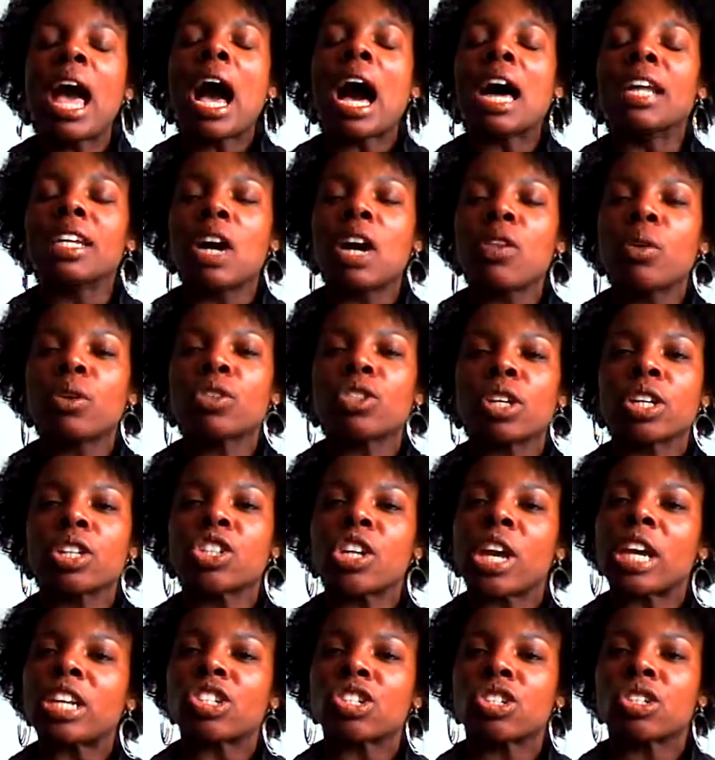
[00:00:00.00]
Another
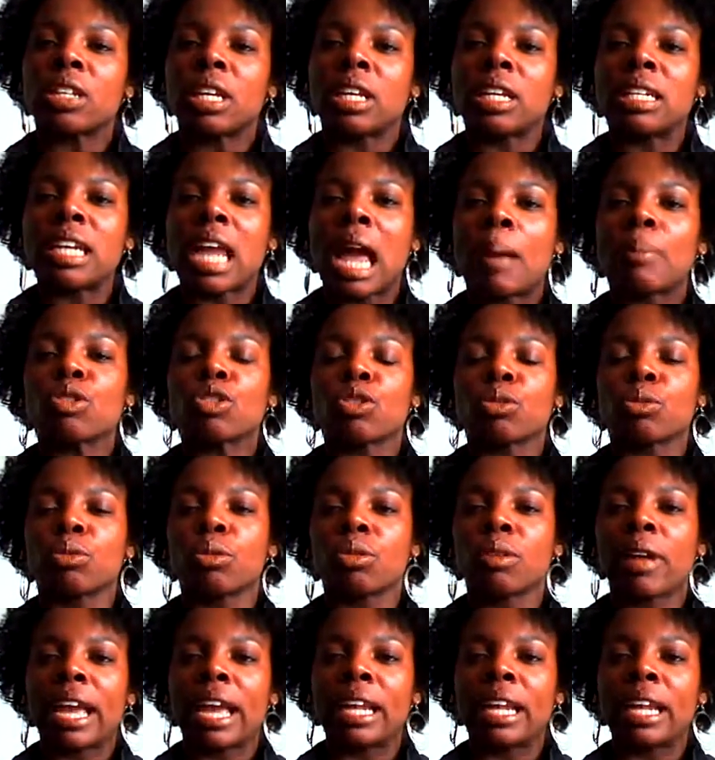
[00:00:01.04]
suggestion that Natural